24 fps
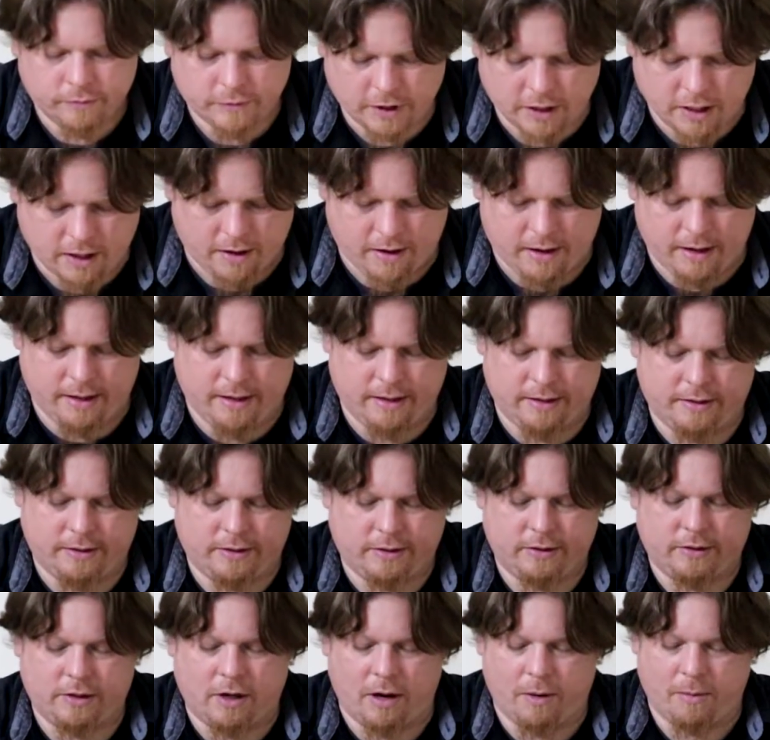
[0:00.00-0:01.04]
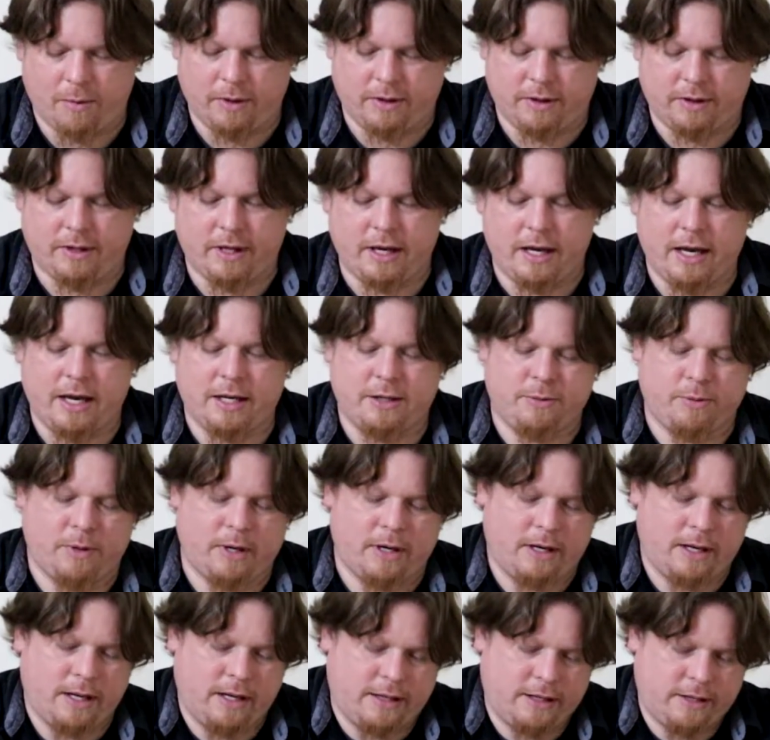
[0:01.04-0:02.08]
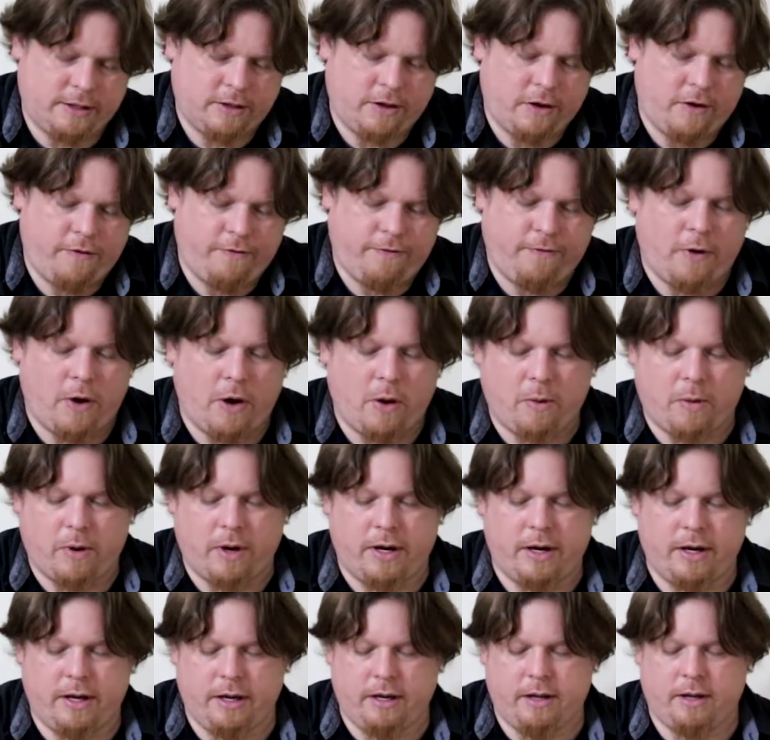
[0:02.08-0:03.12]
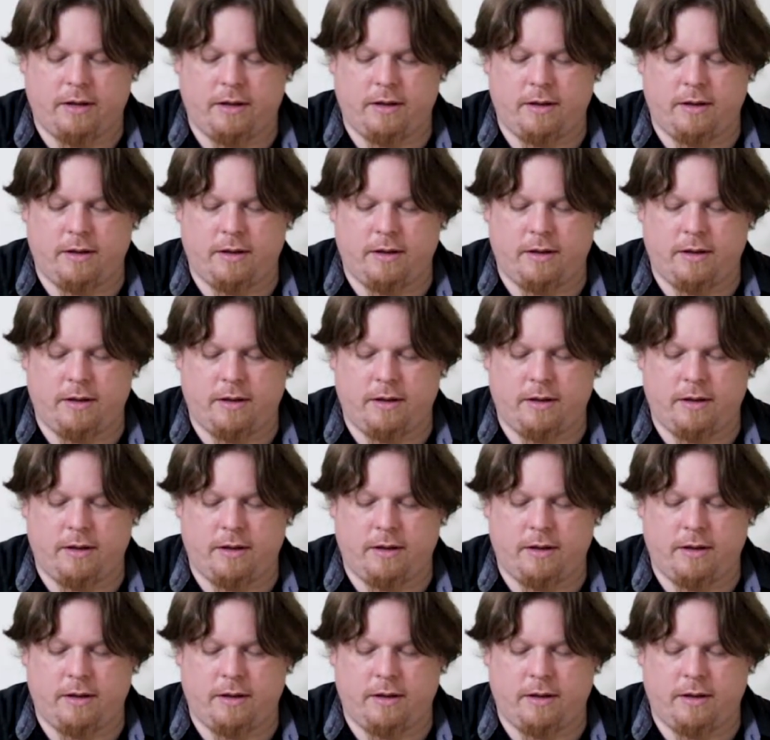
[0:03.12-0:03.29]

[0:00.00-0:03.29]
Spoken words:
Alright, let's start with this. We're going to let this go forward.